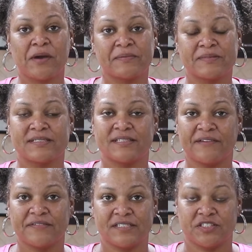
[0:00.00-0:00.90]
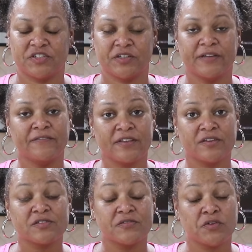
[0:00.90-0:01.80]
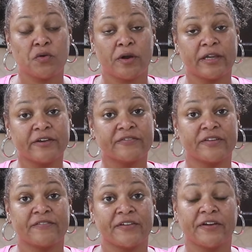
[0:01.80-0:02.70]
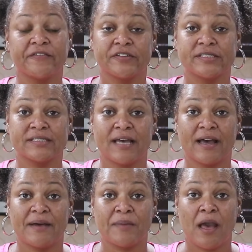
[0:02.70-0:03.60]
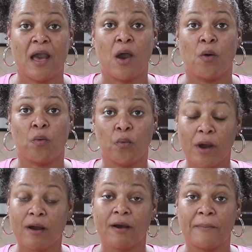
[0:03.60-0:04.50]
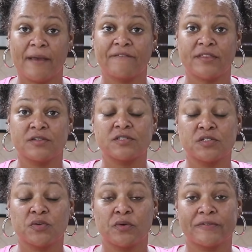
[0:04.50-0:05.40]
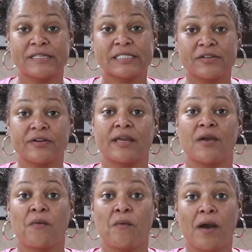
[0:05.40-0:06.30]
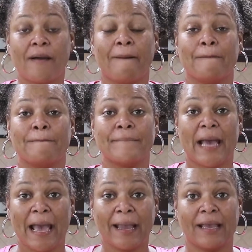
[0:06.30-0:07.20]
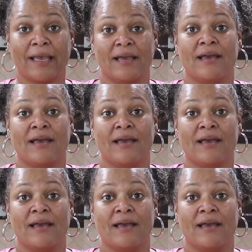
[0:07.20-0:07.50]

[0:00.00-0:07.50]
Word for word: Welcome to Steffanie's Journey. For those of you who are here for the very first time, welcome. And for those of you who are returning, welcome back.